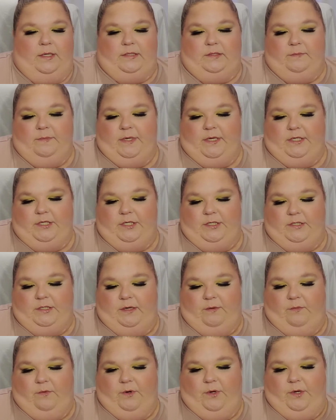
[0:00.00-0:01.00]
as much as
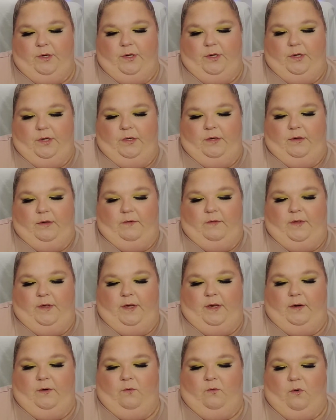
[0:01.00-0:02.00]
I would
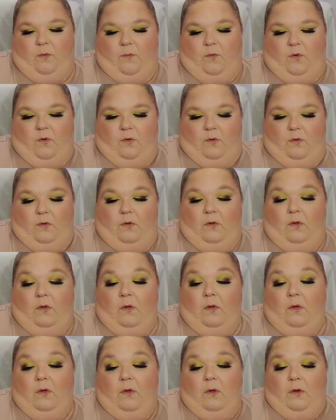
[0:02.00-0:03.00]
the normal
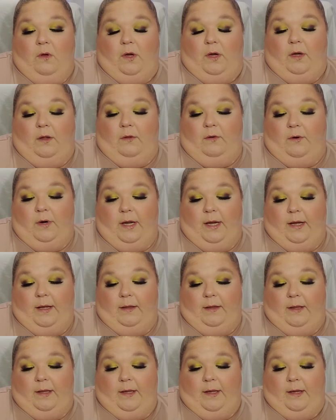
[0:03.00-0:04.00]
colored
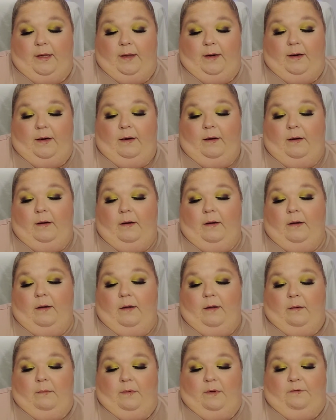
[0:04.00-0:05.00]
highlight.
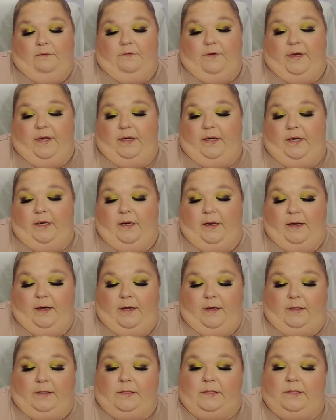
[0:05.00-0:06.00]
But Fenty
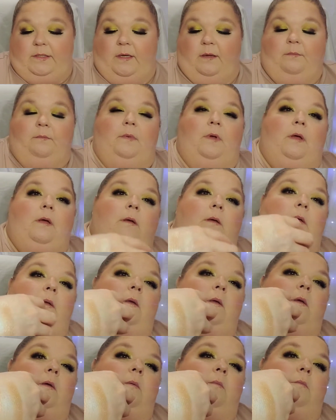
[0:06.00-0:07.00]
does some
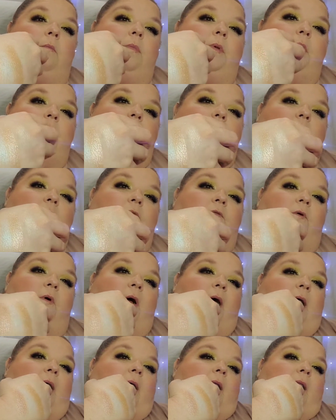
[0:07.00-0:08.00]
beautiful
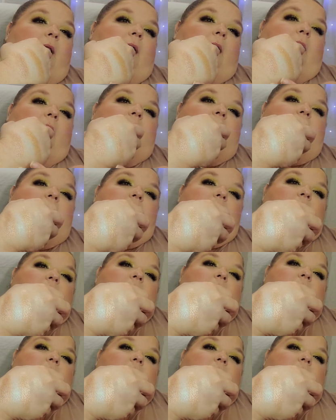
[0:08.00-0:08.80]
highlights. Look at